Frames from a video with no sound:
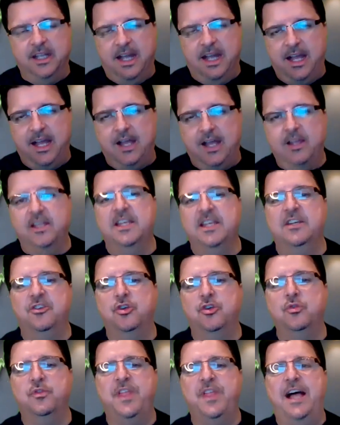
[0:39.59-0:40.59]
uh, in
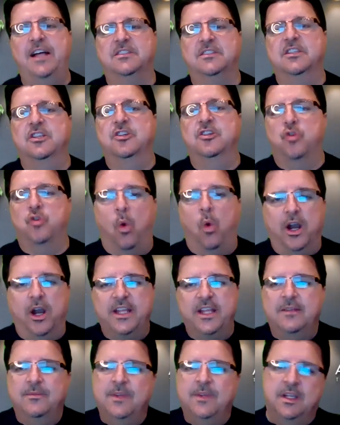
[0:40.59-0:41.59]

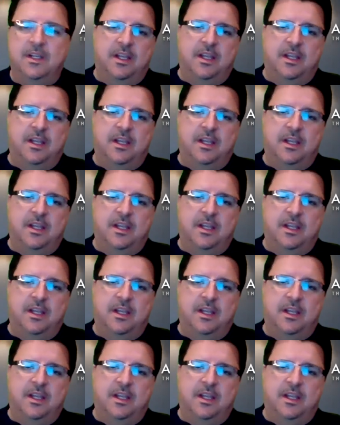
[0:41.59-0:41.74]
2020.